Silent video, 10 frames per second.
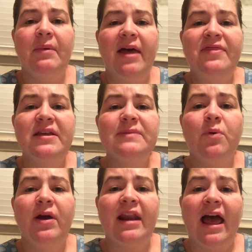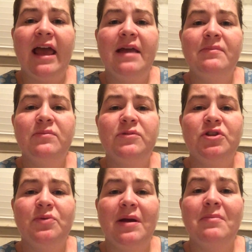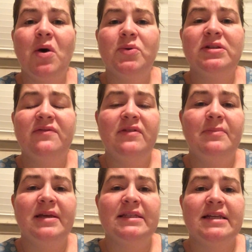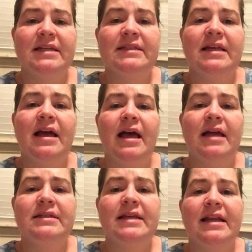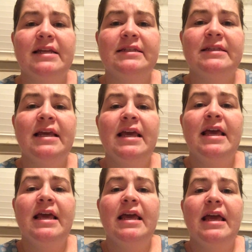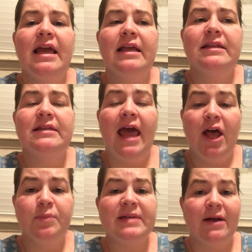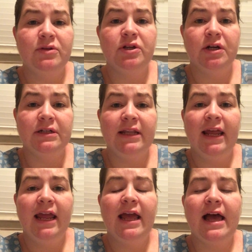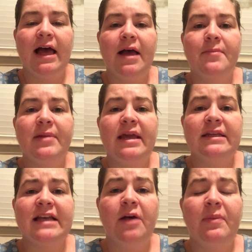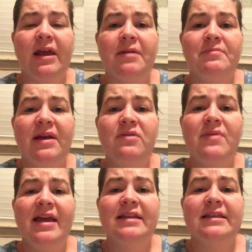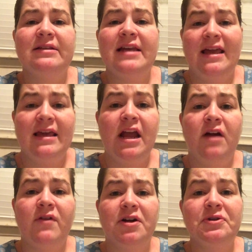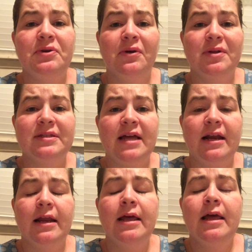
At this point, I am doing most of the business. Dennis helps out certainly. He's helping in big ways, taking care of our 2-year-old son.